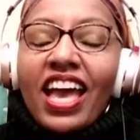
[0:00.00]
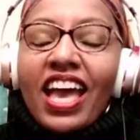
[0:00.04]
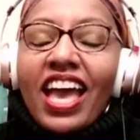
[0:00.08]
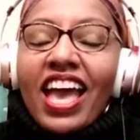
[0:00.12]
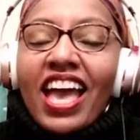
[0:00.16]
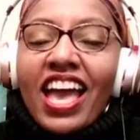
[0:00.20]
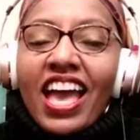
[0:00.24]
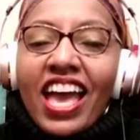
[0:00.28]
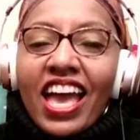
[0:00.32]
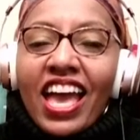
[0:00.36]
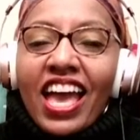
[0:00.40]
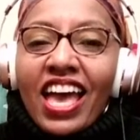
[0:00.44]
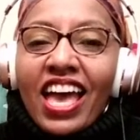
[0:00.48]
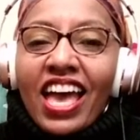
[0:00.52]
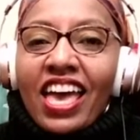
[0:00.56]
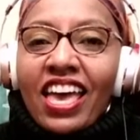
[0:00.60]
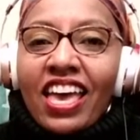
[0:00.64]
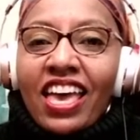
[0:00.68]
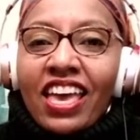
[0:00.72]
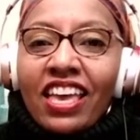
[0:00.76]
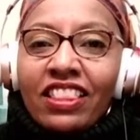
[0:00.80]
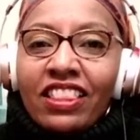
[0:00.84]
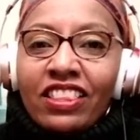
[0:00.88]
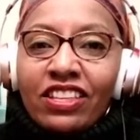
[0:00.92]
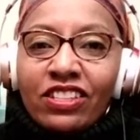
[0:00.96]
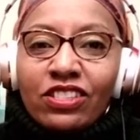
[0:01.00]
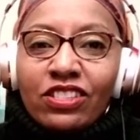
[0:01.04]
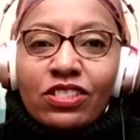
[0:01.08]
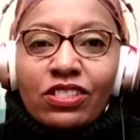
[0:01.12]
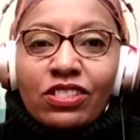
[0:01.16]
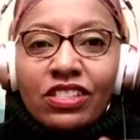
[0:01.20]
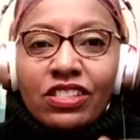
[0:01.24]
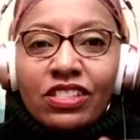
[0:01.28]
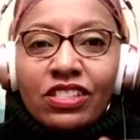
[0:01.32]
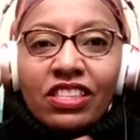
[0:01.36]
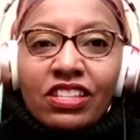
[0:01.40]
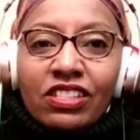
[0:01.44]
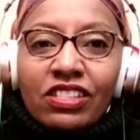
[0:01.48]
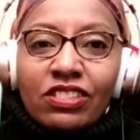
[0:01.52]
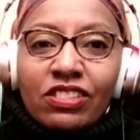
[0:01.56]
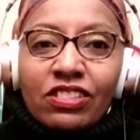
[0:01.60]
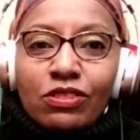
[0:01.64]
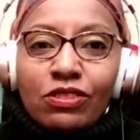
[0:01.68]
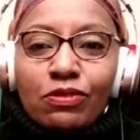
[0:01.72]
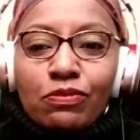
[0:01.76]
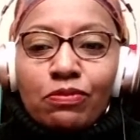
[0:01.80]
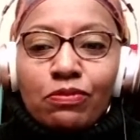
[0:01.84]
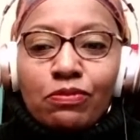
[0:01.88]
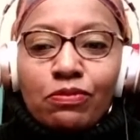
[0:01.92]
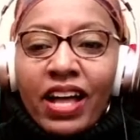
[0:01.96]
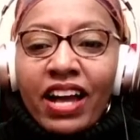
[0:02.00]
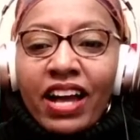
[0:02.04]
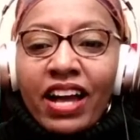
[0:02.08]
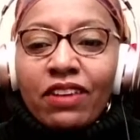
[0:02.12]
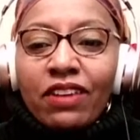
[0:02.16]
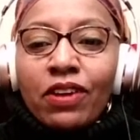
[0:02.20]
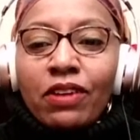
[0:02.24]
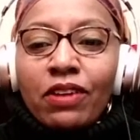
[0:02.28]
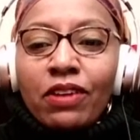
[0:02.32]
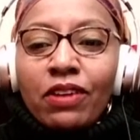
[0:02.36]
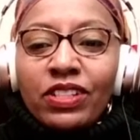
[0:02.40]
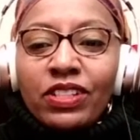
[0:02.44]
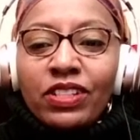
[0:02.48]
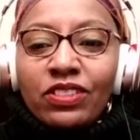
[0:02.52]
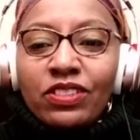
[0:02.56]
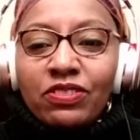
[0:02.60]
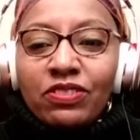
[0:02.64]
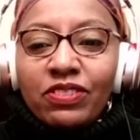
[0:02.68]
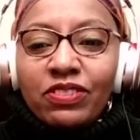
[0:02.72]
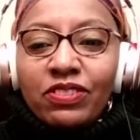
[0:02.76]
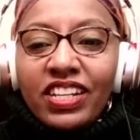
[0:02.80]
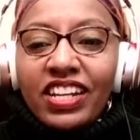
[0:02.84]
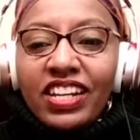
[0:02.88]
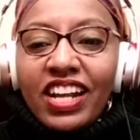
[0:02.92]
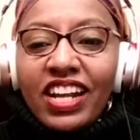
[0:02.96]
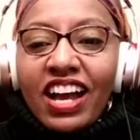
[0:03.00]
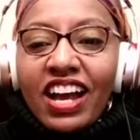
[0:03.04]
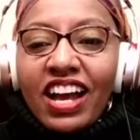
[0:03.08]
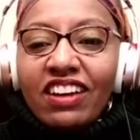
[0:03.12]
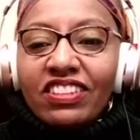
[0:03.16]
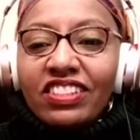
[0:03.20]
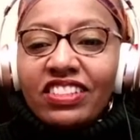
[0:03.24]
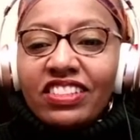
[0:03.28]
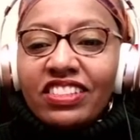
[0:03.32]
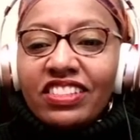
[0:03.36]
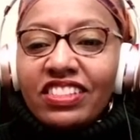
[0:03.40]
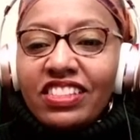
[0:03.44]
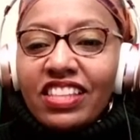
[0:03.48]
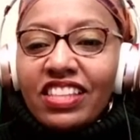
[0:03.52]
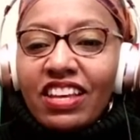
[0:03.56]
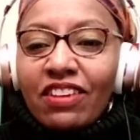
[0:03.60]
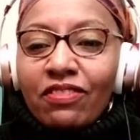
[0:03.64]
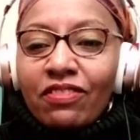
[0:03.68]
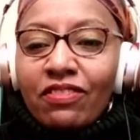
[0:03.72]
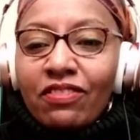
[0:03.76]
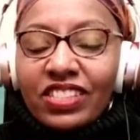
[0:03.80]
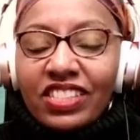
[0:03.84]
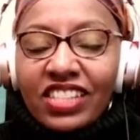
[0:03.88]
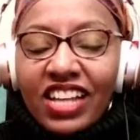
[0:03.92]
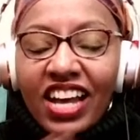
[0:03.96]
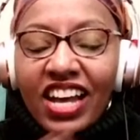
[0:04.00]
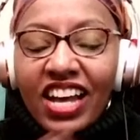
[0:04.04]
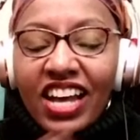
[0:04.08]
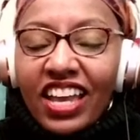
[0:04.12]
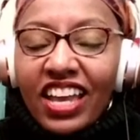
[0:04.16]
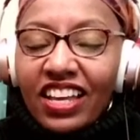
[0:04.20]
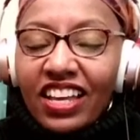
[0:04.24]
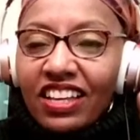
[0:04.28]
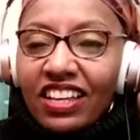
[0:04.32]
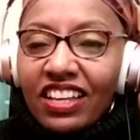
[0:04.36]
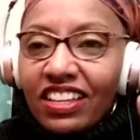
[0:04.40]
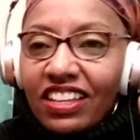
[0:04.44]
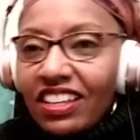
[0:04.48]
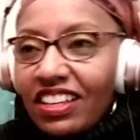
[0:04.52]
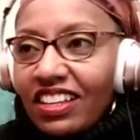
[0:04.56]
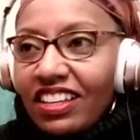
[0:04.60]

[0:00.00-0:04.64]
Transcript: And this black woman tweeted out and was like,